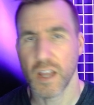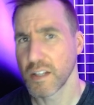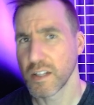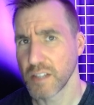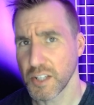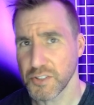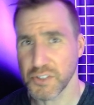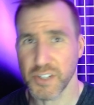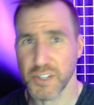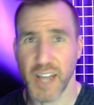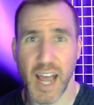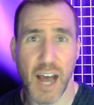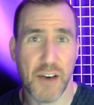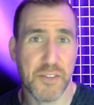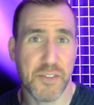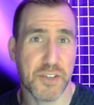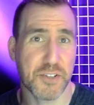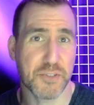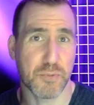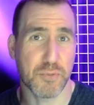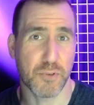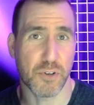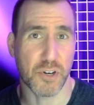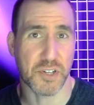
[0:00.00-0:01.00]
Let's look at how
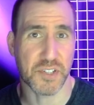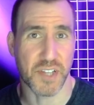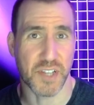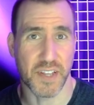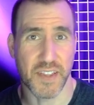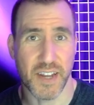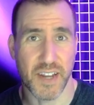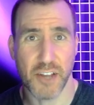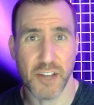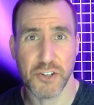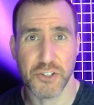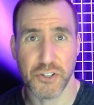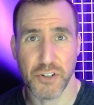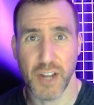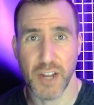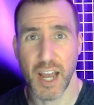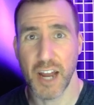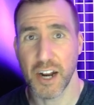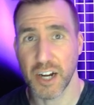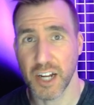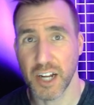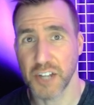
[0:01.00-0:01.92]
this works and then I'll show you how to